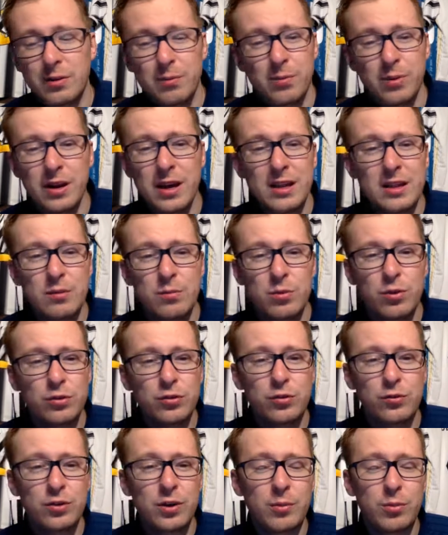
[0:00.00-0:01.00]
Play the ball
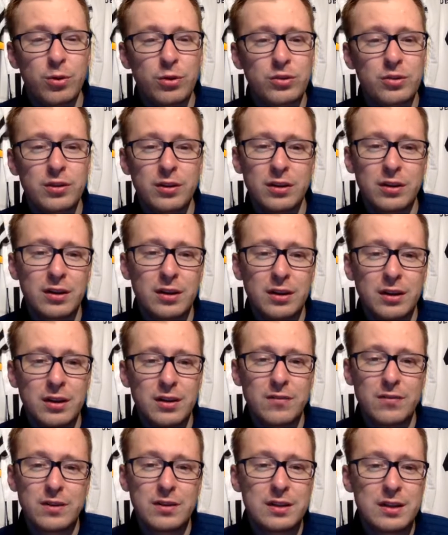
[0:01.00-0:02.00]
to Frabotta
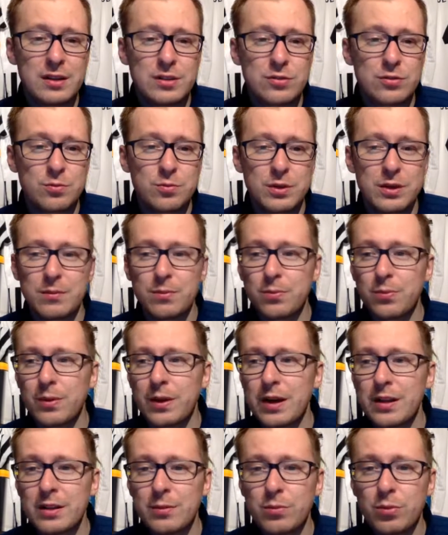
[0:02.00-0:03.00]
if it needs to be.
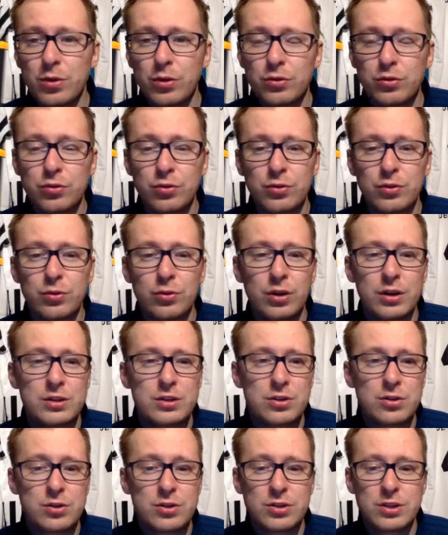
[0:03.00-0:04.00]
Play the ball to
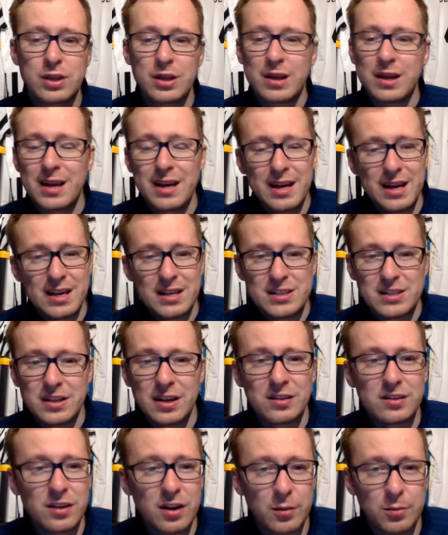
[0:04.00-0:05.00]
Douglas Costa. It's
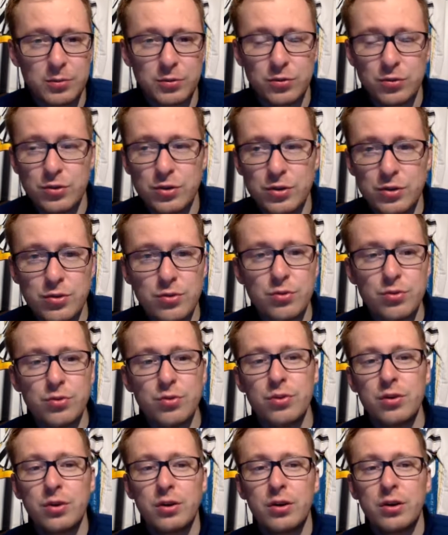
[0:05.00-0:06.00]
not up to
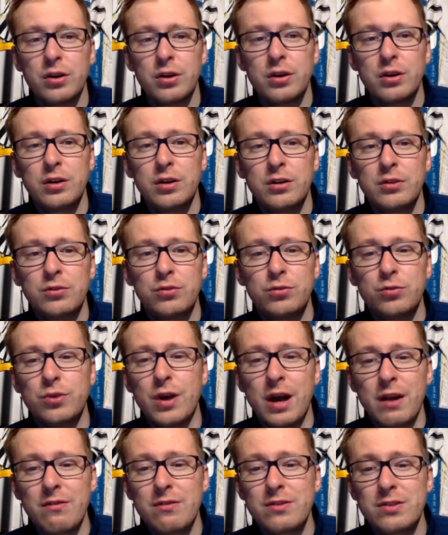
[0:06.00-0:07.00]
you to do
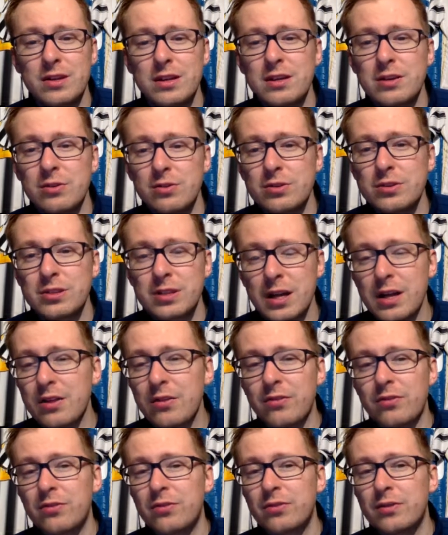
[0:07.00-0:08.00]
everything
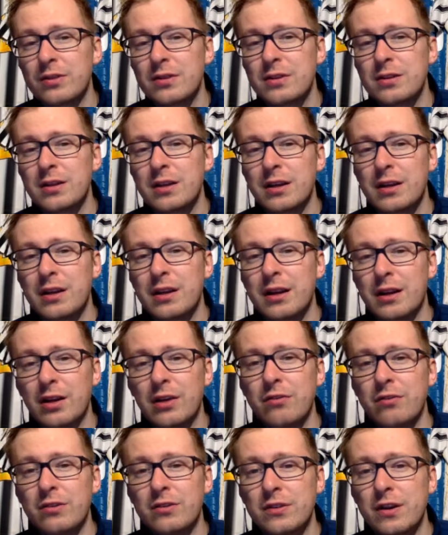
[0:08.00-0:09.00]
yourself
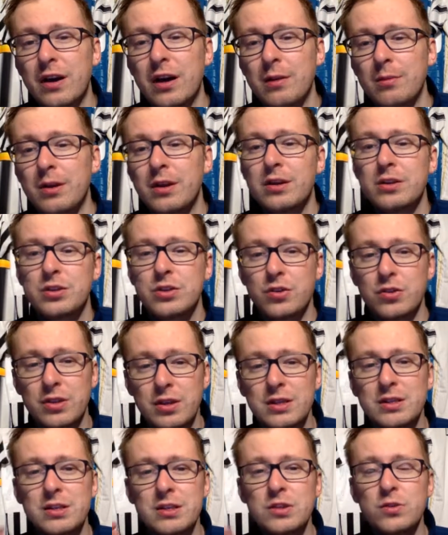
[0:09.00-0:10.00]
every time. So
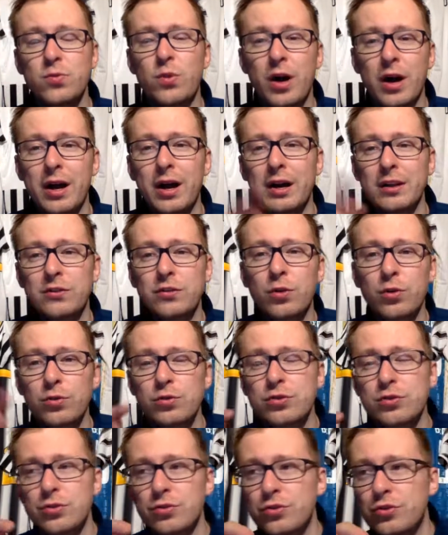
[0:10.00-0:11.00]
this is why I
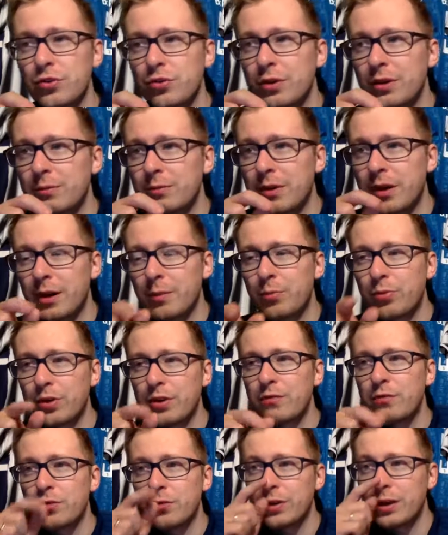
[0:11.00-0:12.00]
told you during my
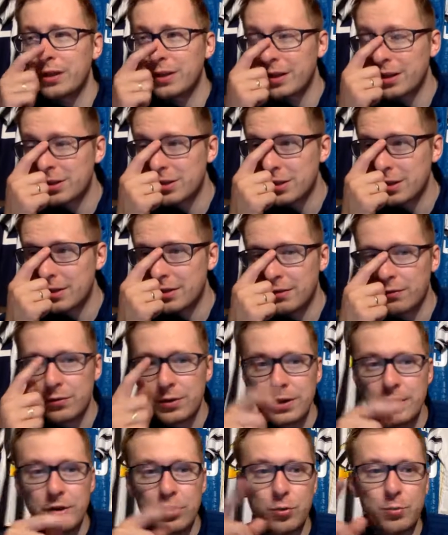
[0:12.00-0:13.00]
preview, and actually the
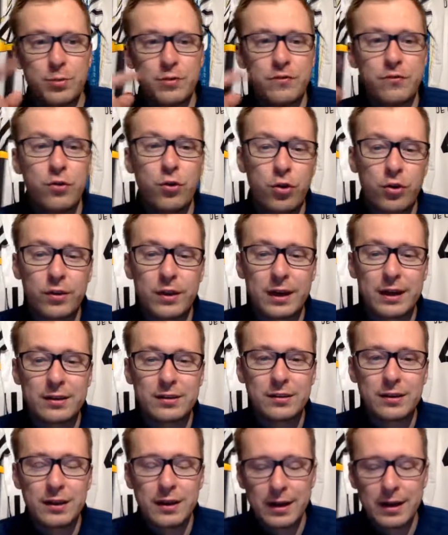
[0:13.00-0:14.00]
video before that,